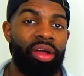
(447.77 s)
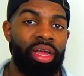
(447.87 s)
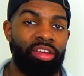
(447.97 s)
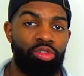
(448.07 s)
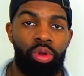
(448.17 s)

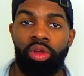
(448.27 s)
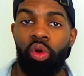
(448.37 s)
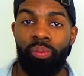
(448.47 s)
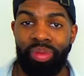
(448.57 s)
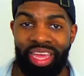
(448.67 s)
Estoy
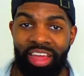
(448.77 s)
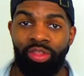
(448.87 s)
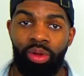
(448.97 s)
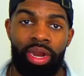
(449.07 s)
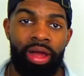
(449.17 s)

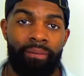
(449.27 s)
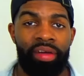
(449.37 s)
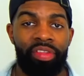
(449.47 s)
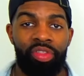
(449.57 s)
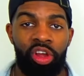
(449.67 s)
comiéndola.
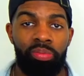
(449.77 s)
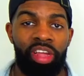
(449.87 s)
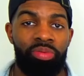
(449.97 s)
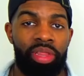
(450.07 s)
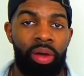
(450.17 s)
The third
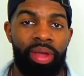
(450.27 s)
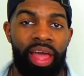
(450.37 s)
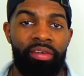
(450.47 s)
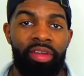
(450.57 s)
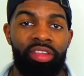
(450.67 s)
placement that we
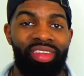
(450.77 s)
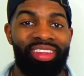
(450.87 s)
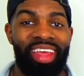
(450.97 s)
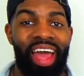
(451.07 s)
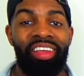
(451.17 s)
have is
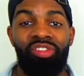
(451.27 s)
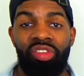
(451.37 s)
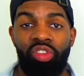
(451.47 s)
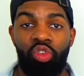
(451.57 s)
attached